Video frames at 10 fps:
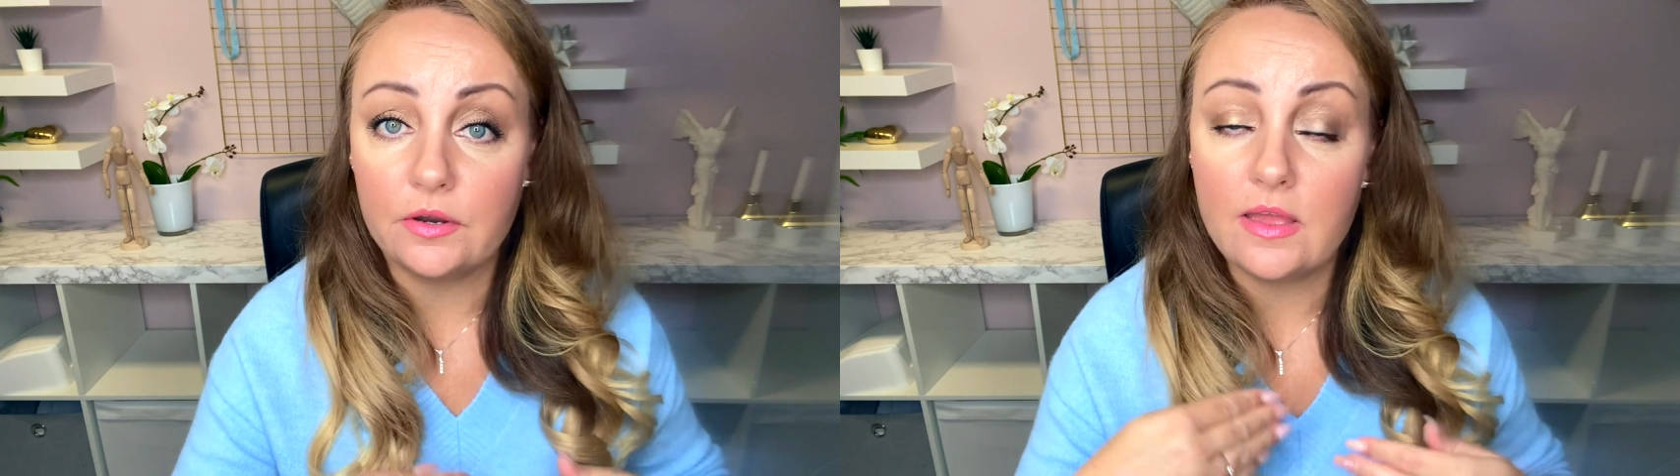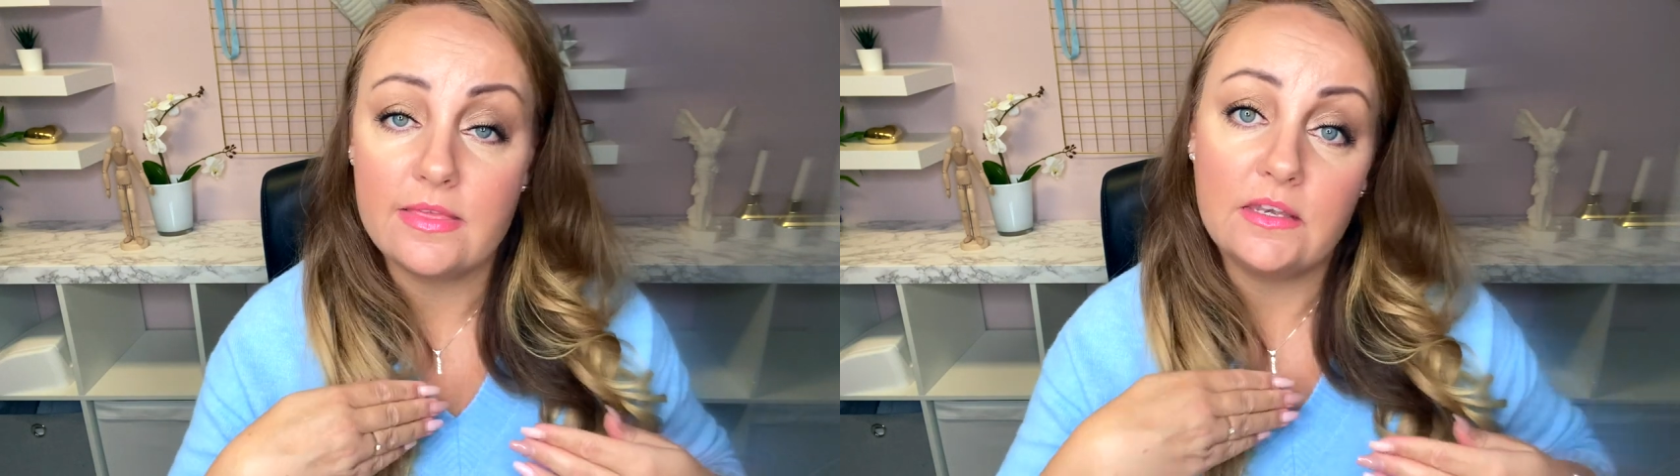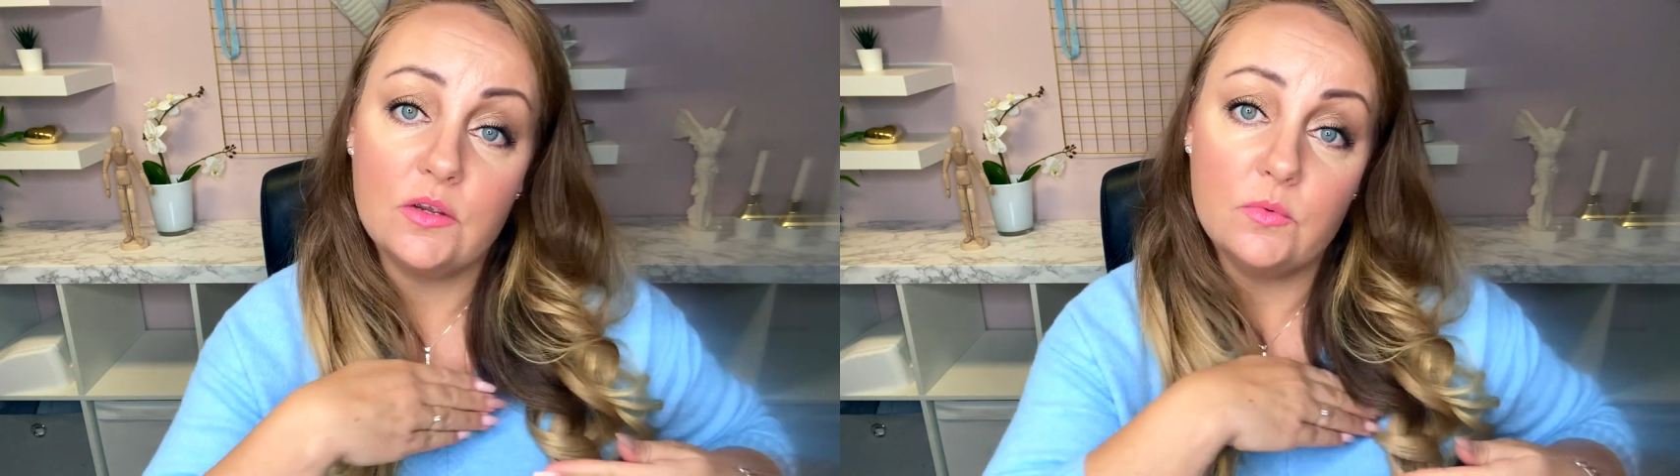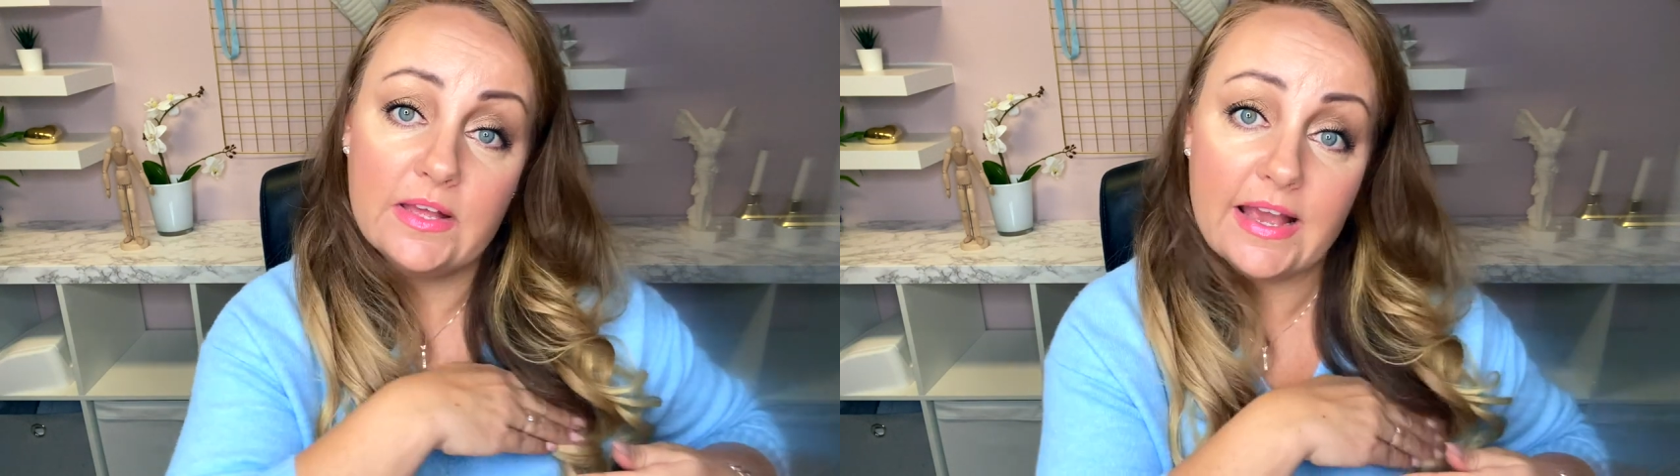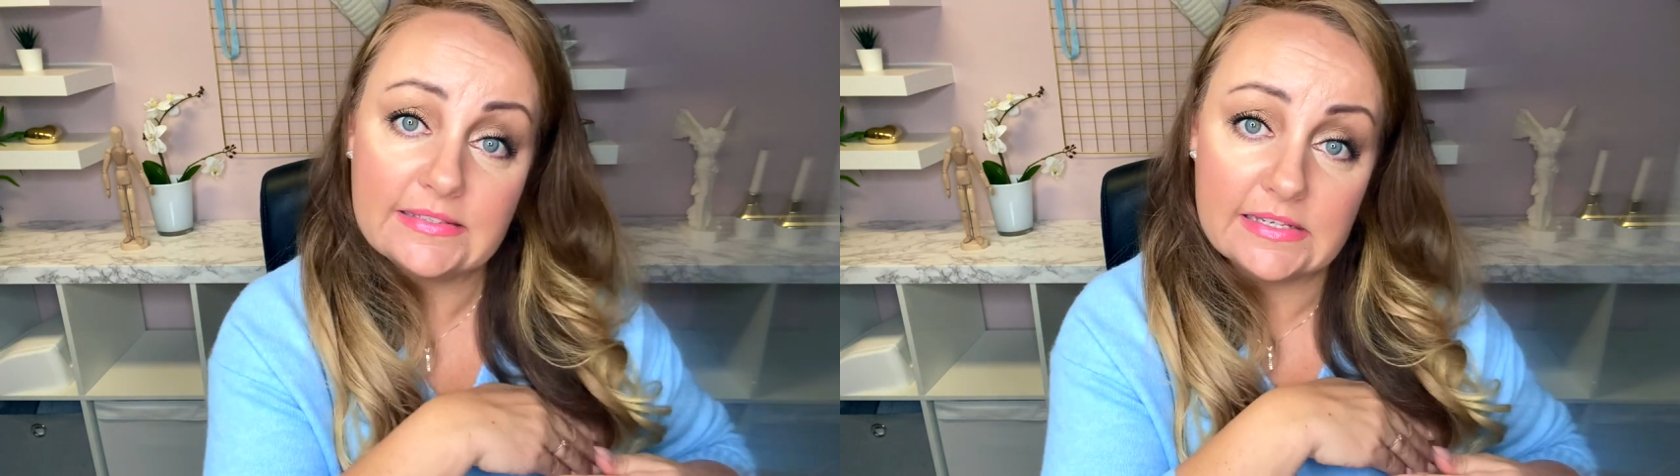and then you will
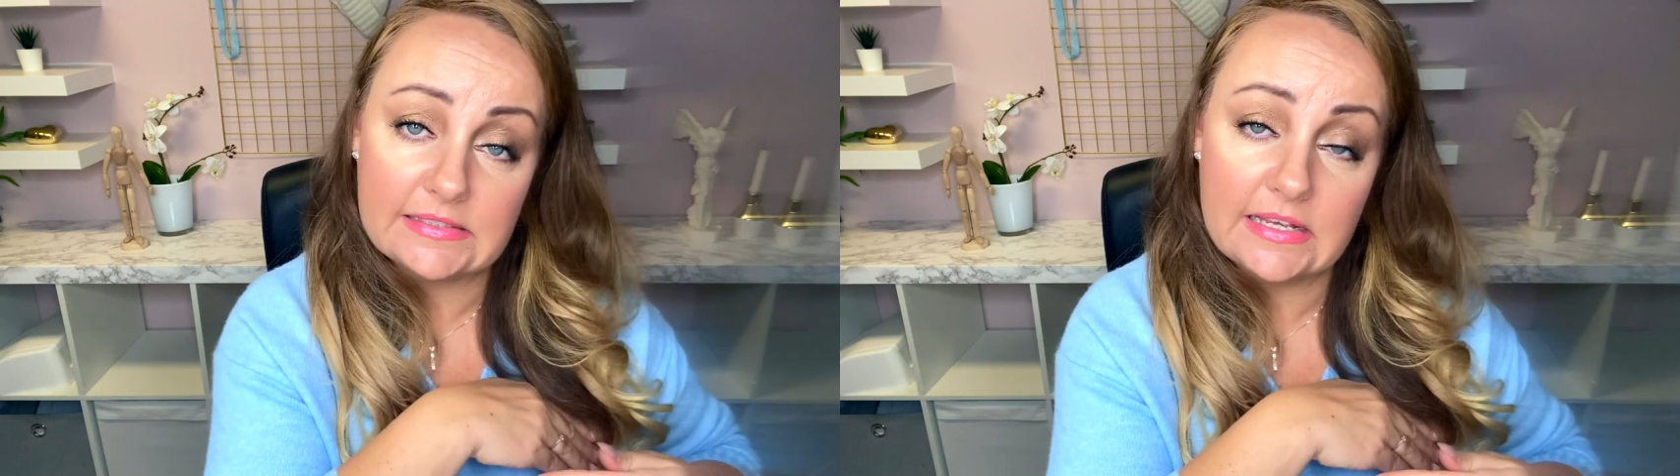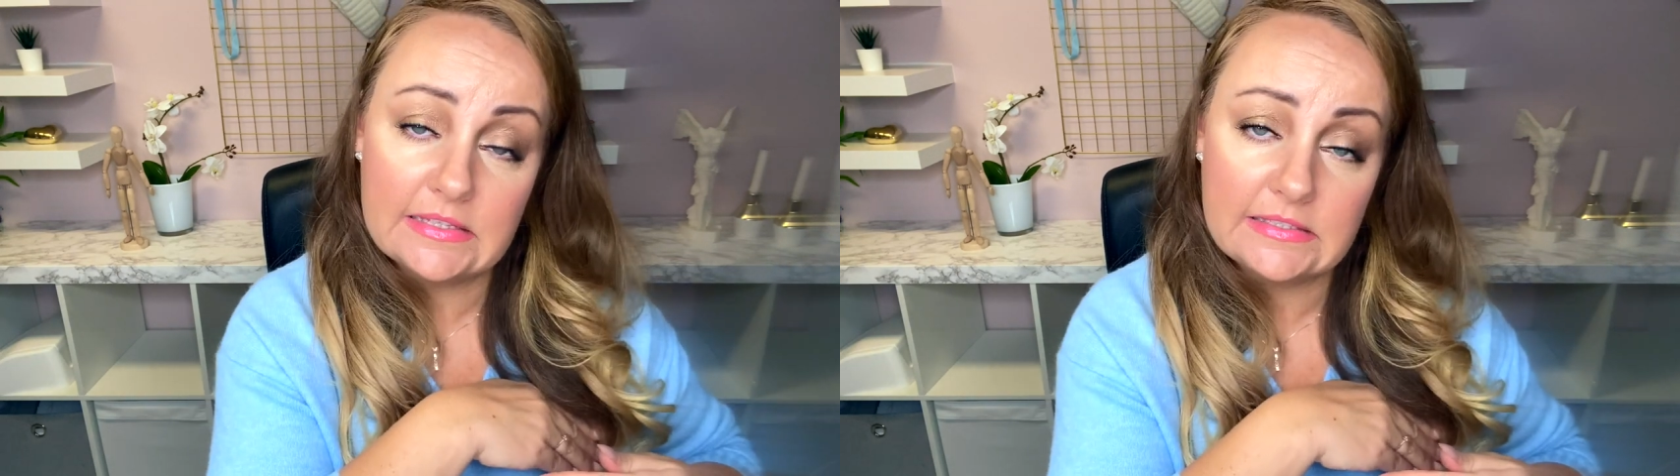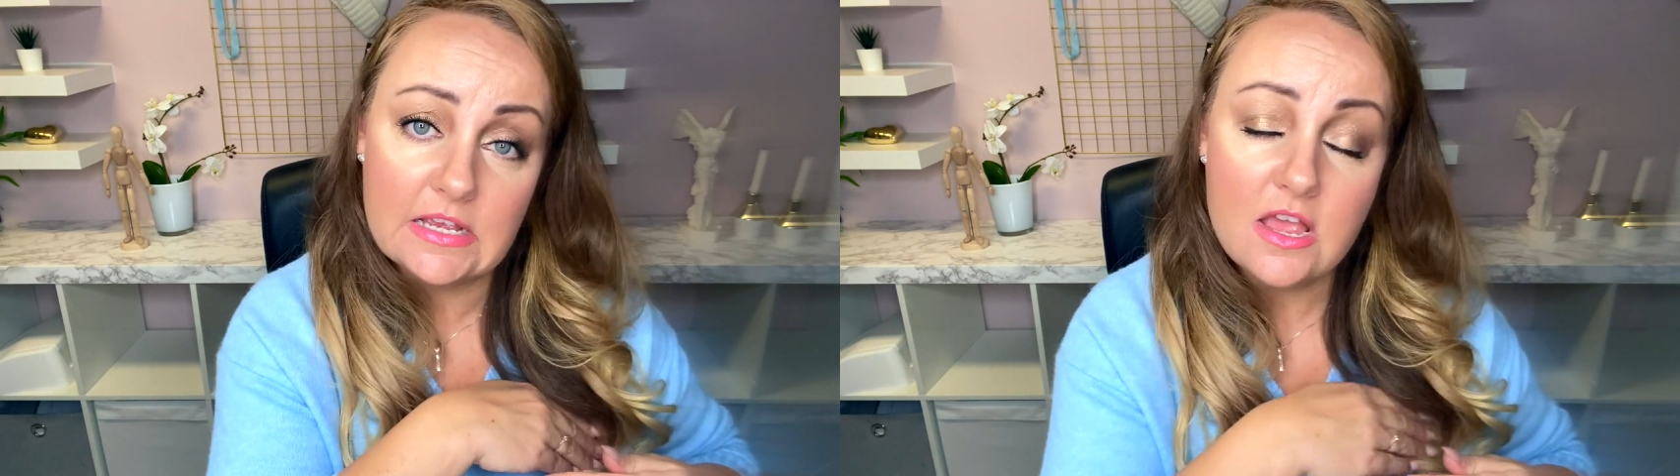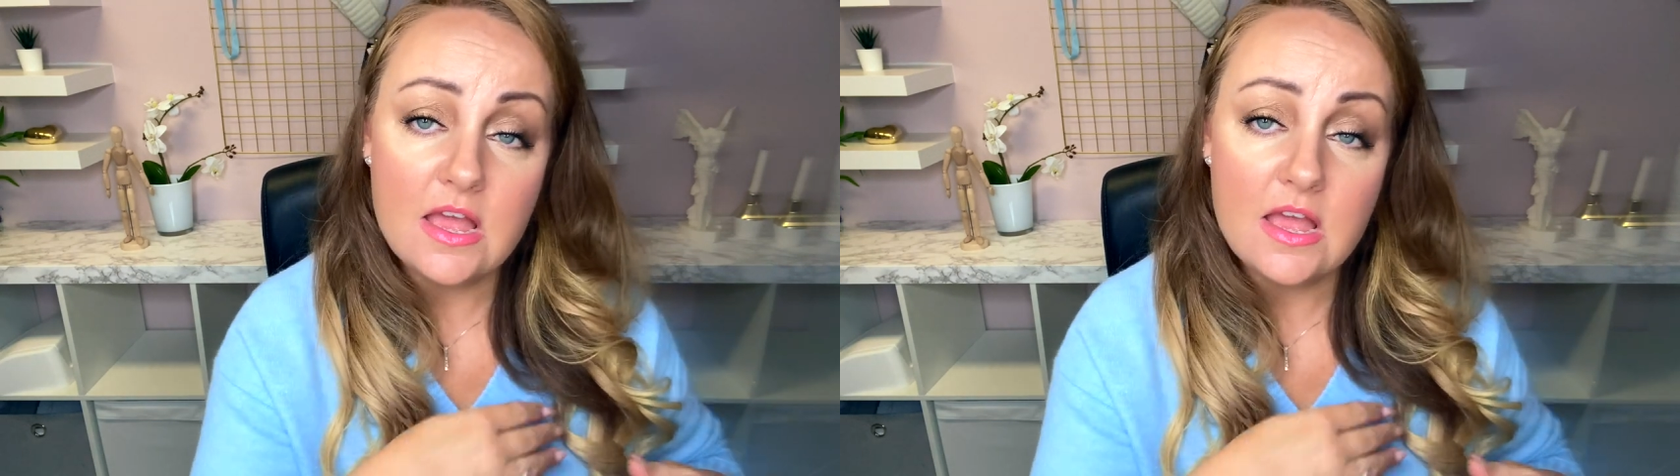access it.